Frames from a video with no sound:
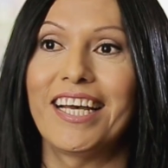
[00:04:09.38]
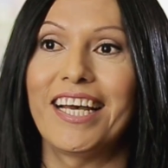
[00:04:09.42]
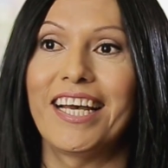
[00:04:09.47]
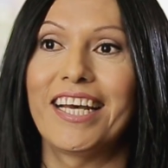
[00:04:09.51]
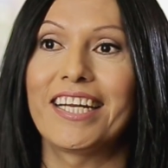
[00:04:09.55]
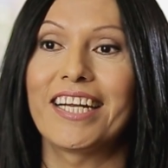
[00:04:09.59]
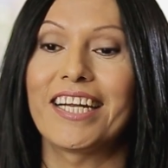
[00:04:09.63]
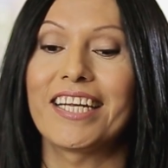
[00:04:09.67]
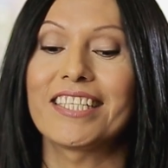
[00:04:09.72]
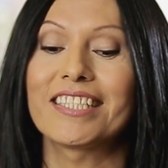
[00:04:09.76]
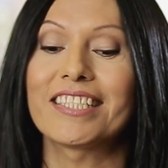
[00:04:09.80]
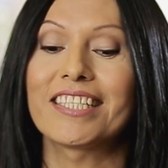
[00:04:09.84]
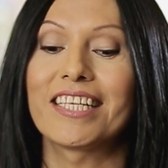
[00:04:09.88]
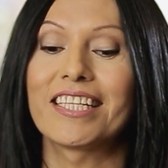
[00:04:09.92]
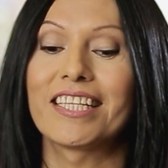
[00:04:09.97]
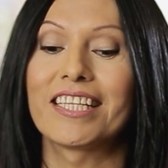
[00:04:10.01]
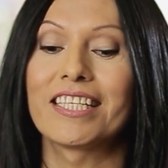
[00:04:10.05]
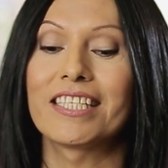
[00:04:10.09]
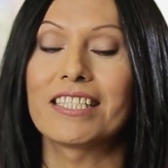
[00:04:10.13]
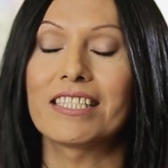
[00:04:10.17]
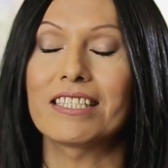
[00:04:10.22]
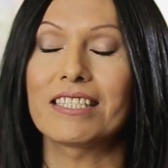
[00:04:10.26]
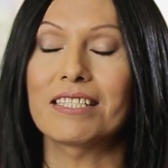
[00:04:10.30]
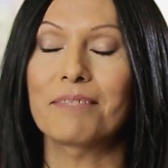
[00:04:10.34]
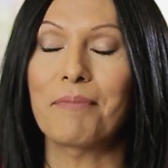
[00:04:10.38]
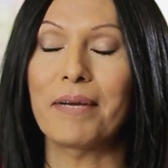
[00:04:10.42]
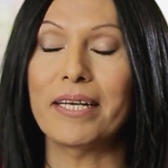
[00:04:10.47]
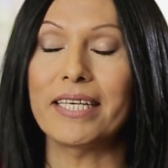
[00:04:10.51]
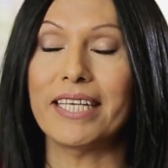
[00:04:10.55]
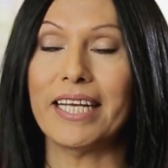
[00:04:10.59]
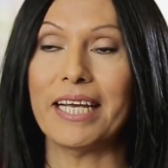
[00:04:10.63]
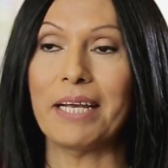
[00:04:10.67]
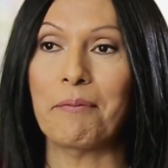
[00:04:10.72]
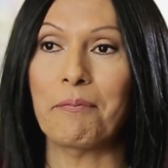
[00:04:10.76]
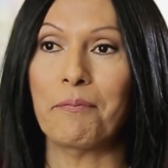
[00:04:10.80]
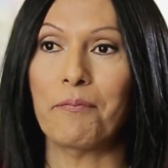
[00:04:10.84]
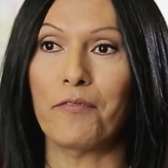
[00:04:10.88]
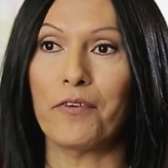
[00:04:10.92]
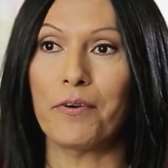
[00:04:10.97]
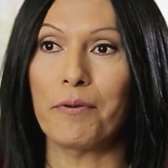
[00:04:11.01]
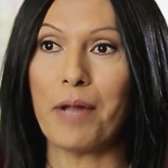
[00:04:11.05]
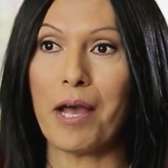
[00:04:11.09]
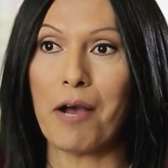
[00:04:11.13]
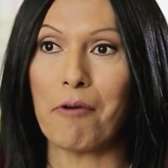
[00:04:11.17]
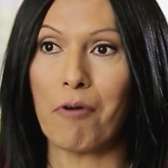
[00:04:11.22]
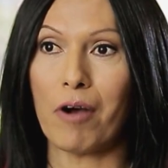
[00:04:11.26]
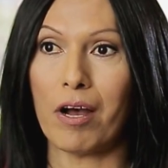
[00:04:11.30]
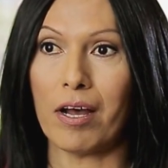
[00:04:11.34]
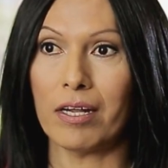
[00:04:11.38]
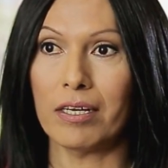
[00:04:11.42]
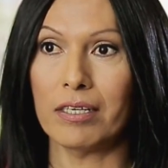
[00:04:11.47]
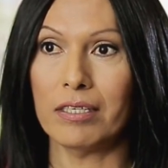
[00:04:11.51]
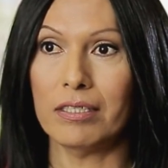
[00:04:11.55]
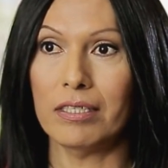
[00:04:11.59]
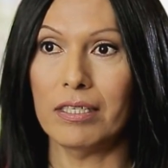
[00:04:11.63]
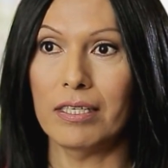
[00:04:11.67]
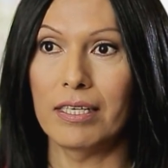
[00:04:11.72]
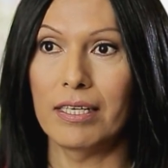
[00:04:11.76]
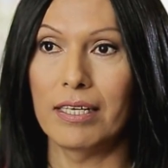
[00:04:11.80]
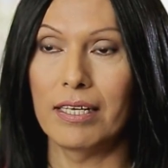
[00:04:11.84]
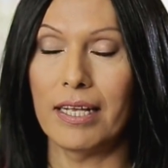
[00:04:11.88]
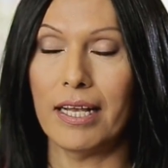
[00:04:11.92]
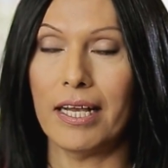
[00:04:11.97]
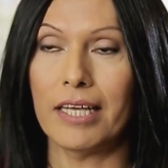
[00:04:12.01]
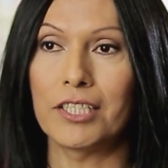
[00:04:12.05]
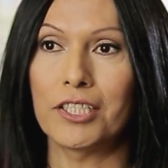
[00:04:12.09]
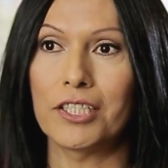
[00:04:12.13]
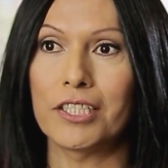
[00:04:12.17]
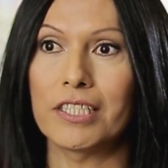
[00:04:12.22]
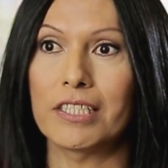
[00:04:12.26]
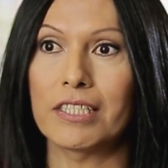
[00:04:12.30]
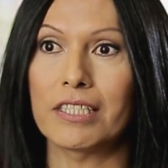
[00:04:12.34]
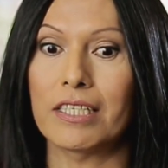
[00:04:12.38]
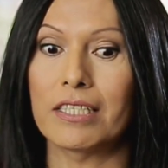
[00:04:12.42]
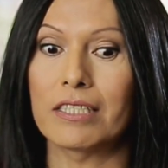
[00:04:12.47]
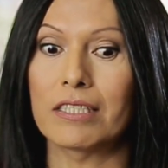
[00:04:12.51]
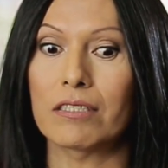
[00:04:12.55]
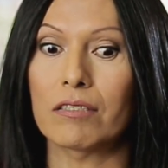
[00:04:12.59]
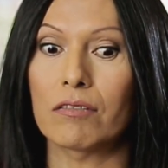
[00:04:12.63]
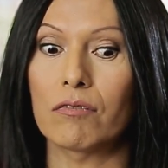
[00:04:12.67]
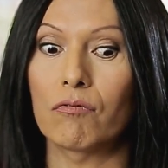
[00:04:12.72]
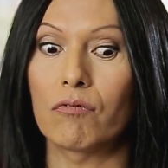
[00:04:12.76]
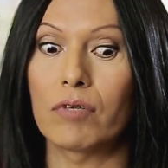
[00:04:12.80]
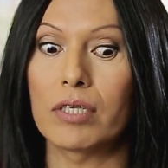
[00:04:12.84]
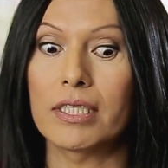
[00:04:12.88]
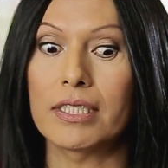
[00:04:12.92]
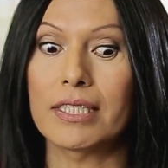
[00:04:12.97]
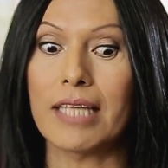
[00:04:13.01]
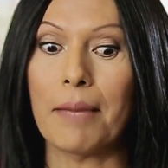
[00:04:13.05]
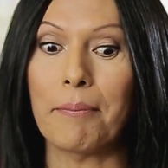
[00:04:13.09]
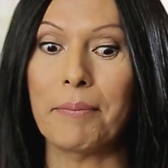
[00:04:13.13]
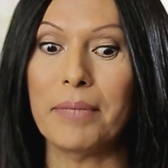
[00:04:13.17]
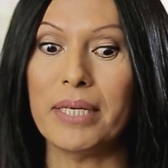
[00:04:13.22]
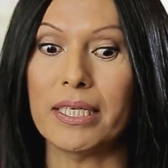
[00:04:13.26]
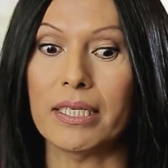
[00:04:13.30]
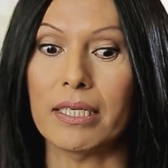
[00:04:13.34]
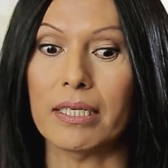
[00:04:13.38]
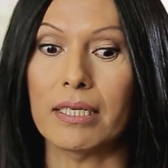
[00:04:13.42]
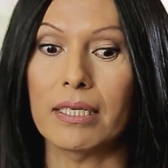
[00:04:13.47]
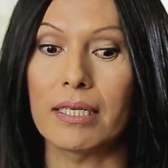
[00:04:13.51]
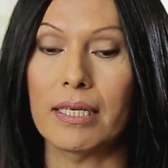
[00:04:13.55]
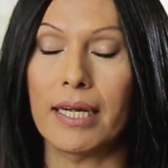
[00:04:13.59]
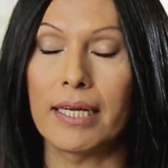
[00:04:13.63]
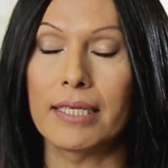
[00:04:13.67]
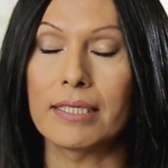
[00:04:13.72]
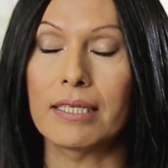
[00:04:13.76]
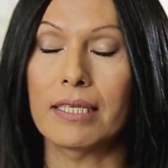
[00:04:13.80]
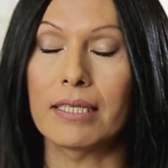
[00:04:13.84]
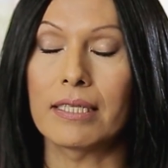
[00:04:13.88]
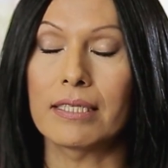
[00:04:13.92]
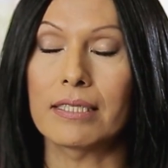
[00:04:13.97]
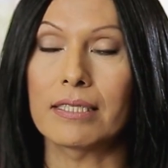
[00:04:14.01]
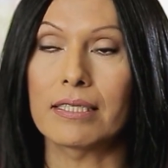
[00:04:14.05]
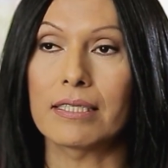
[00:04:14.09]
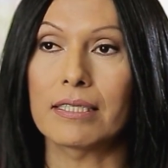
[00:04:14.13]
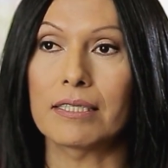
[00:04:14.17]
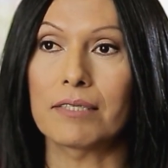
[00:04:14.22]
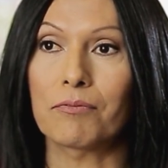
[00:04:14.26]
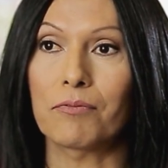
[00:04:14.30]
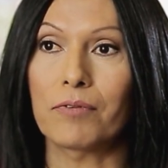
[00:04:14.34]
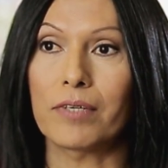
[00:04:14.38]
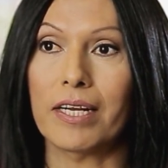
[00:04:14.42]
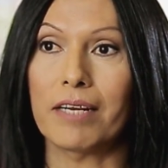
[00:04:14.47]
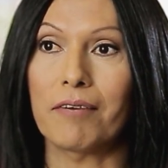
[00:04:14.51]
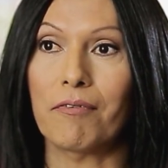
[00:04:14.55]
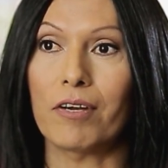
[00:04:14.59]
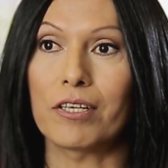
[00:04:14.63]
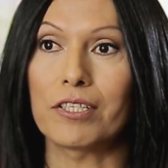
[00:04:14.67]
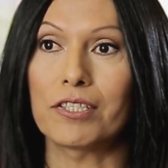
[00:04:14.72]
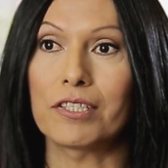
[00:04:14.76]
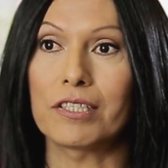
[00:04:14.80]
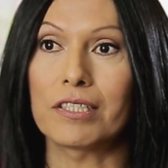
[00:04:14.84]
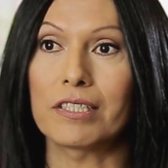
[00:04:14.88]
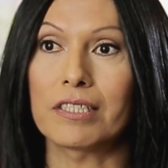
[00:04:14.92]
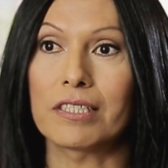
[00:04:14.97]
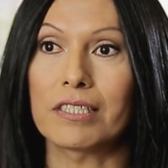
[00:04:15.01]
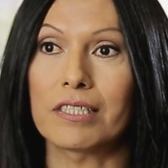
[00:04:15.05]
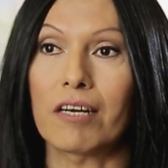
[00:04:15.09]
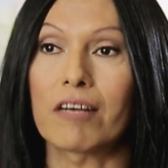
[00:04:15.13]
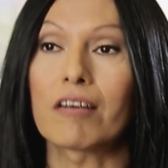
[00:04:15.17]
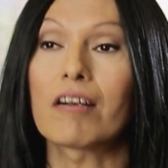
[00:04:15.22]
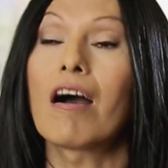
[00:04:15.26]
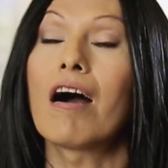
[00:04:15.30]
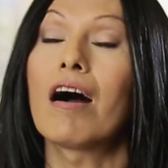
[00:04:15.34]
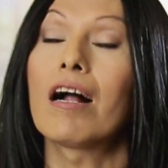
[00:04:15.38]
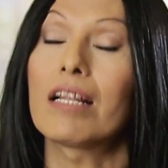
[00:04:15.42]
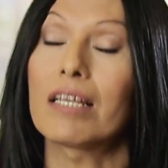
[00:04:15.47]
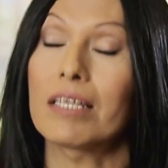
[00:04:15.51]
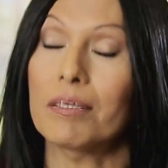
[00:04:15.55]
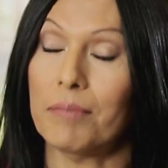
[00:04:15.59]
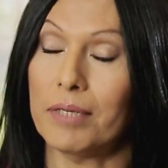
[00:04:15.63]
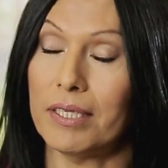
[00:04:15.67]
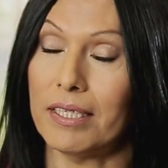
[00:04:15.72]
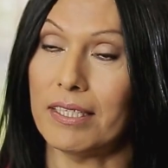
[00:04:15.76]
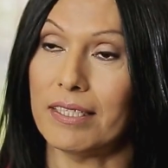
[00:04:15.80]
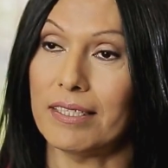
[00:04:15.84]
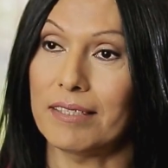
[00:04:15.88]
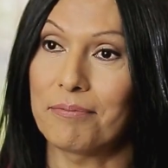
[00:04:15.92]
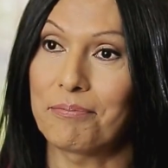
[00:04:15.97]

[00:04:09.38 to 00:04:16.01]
And I said, "This is my name from now on." And she says, "What does that mean?" I said, "This is what I want you to start calling me."